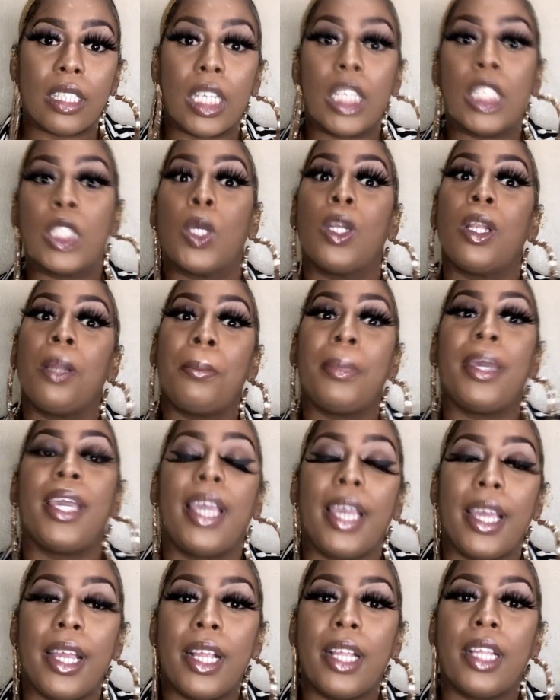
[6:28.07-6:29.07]
it's gonna
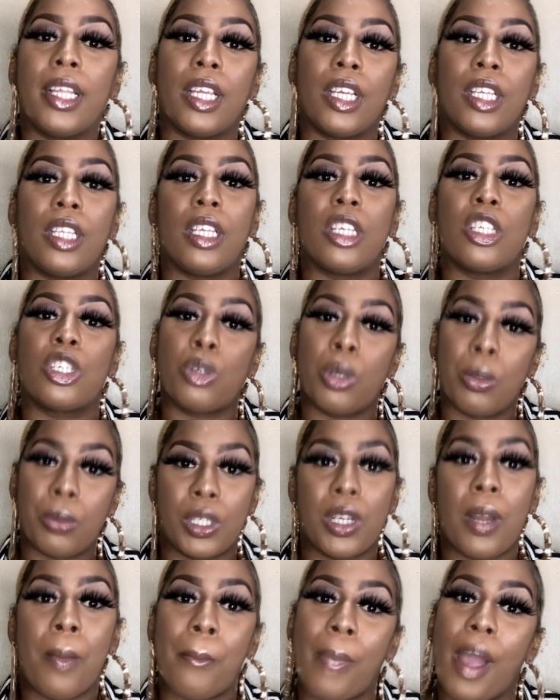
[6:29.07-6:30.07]
be in the
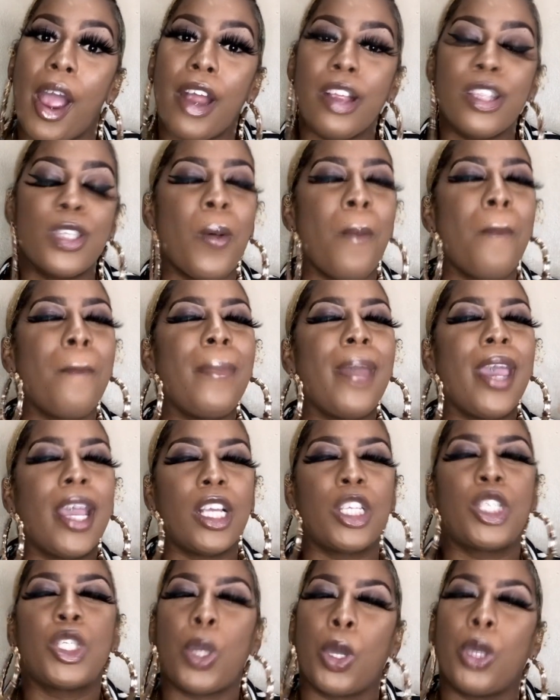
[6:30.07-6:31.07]
description bar so
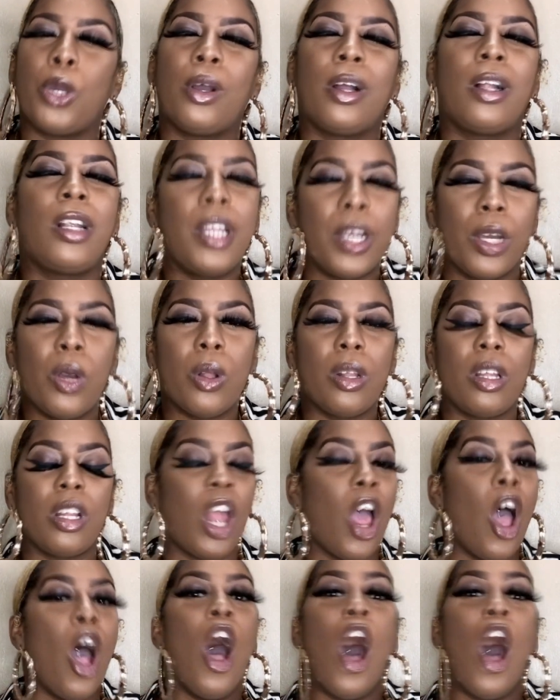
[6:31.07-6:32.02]
make sure you click on it